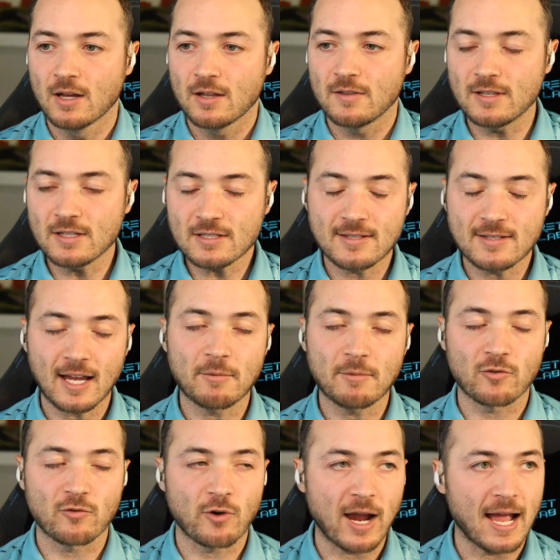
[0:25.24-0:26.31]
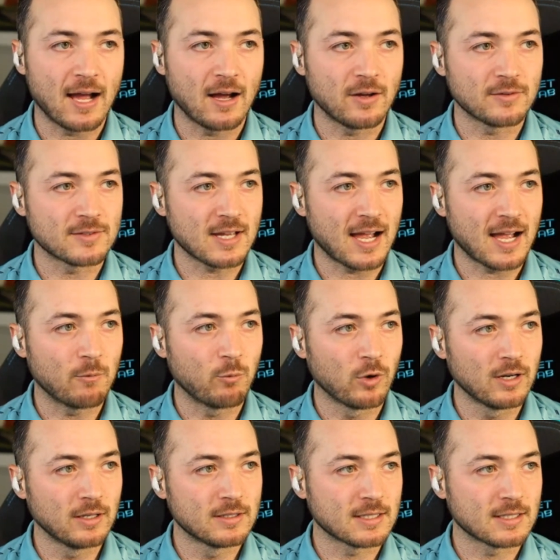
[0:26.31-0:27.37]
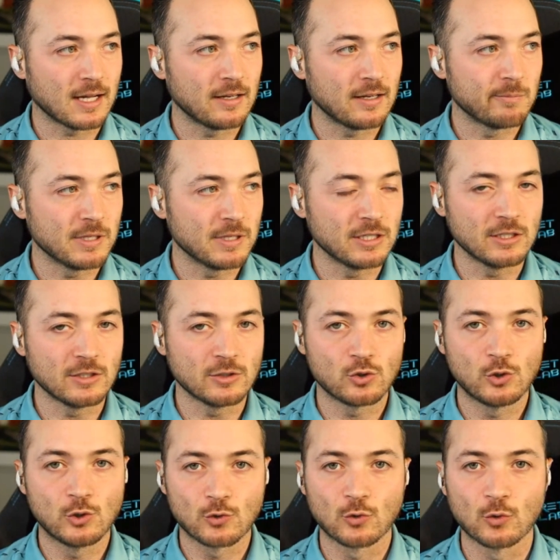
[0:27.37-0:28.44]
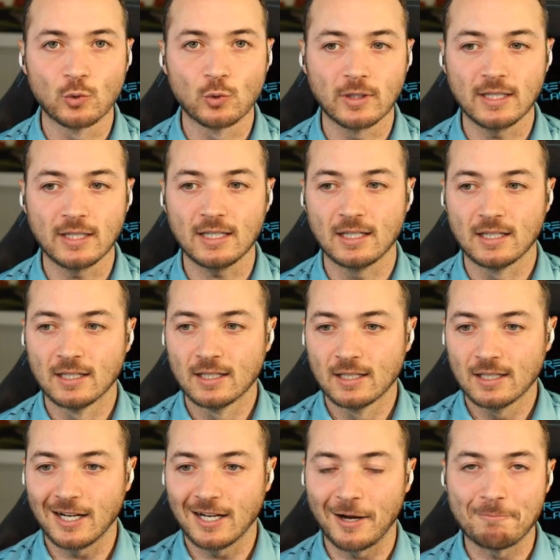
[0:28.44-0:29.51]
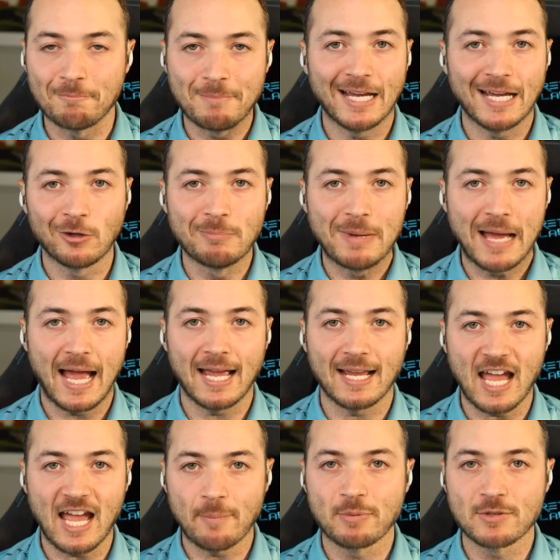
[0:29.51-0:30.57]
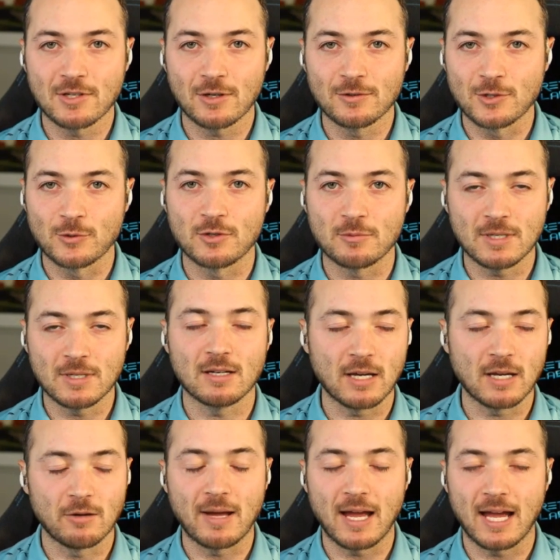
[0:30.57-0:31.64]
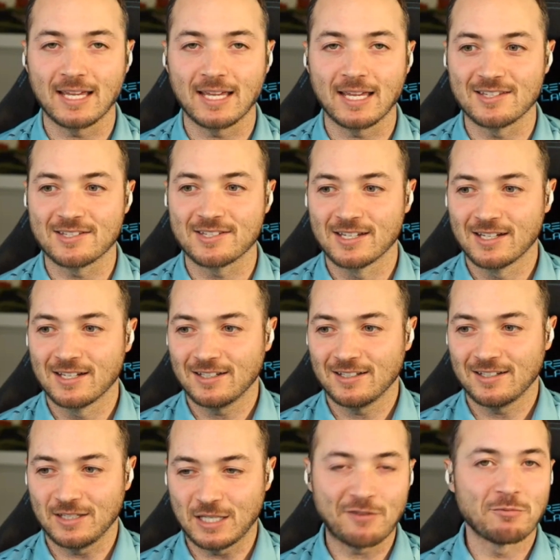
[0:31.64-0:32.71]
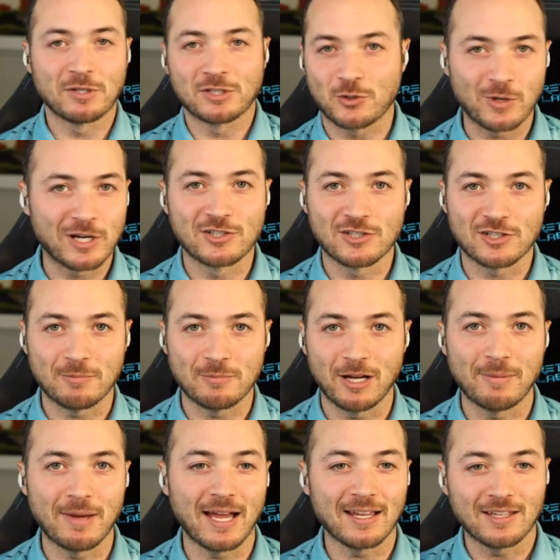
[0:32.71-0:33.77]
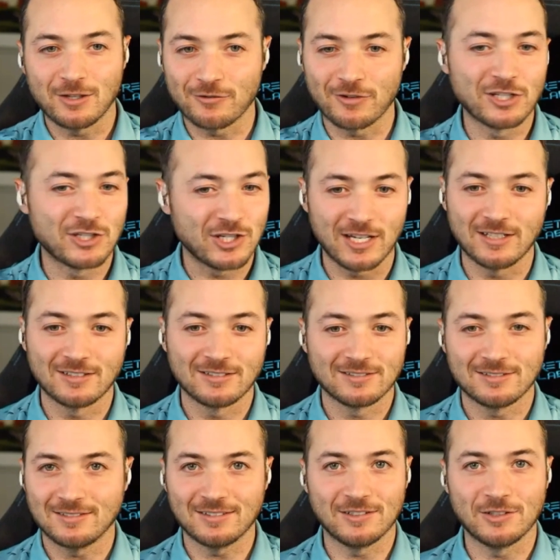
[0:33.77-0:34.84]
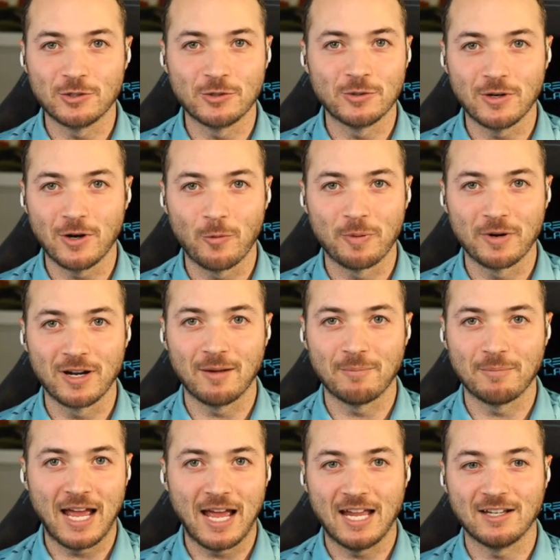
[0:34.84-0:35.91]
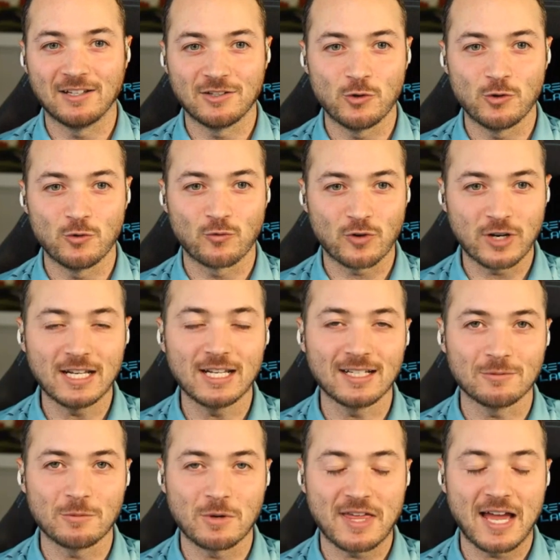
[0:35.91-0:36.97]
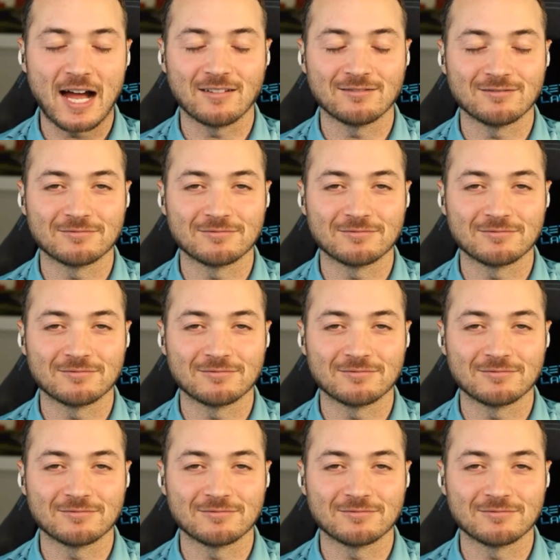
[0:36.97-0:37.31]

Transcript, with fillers: this time around, I wanted it to kind of be truly a mailbag episode. So to me, a mailbag is you have a bunch of questions in mailbag, you reach in, you open it up, and you read it without